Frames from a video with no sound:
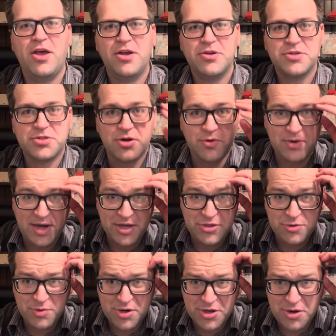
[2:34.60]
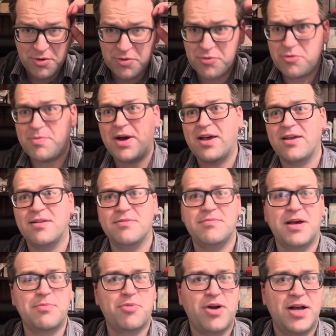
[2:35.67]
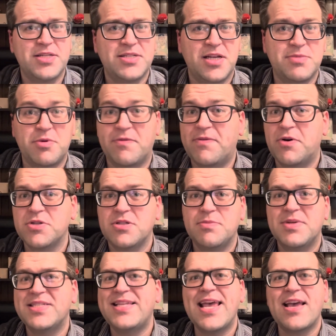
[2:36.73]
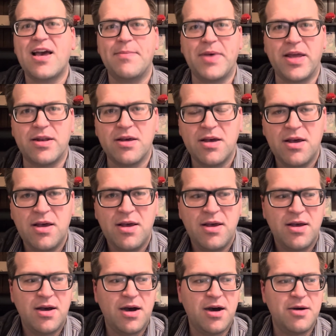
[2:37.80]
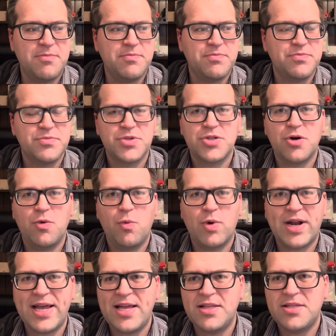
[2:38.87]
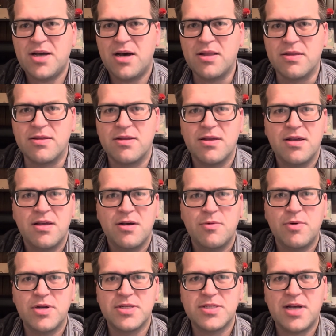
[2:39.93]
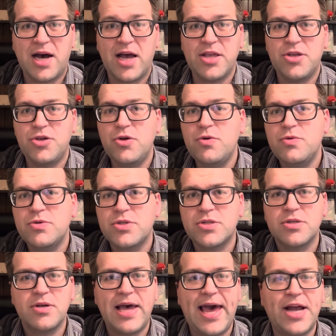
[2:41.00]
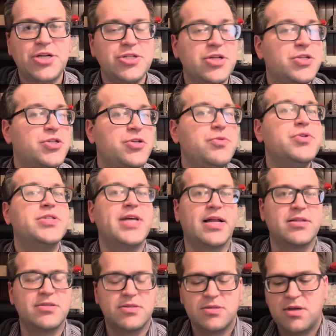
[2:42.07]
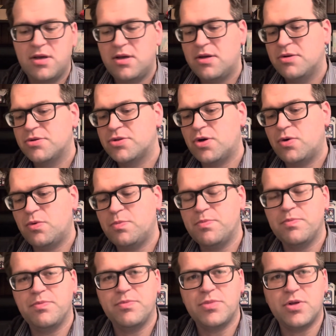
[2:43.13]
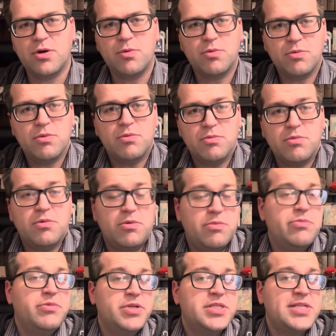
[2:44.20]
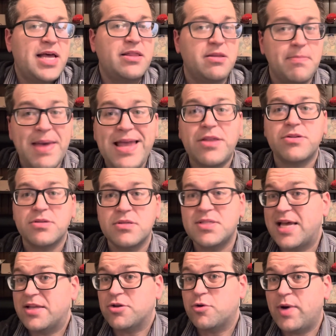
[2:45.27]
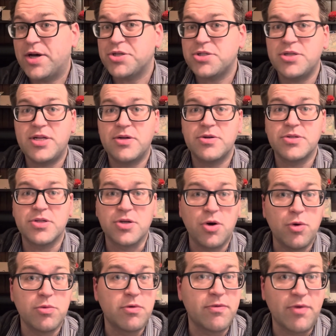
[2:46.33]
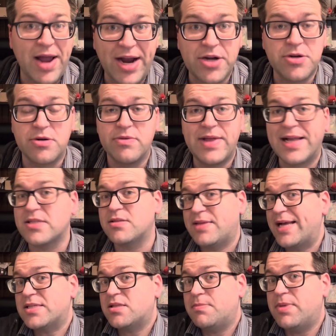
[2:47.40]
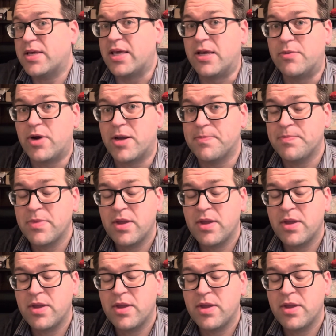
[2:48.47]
So I do want to go through my process, but first, the mistake I made. So what I had done was I used actually two sets. So, the main set in question here is the gold refractor. That's the biggie, right?